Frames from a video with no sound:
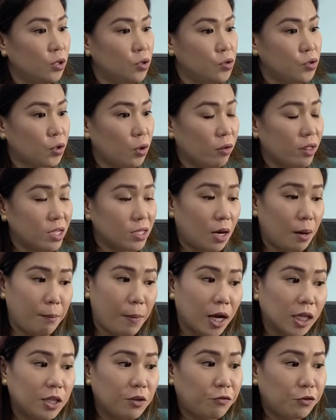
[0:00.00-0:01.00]
So these are
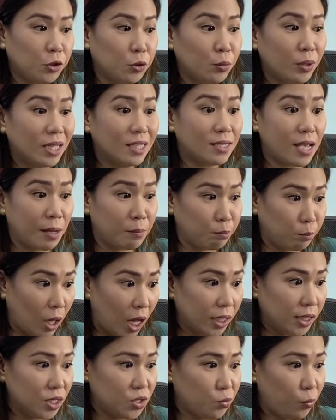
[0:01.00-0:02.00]
body fluids and
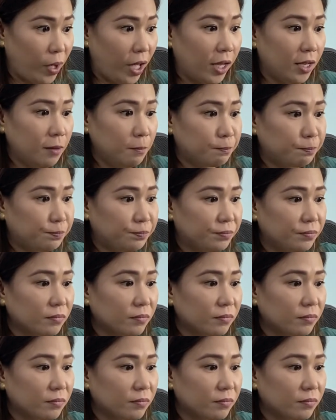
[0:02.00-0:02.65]
blood as well.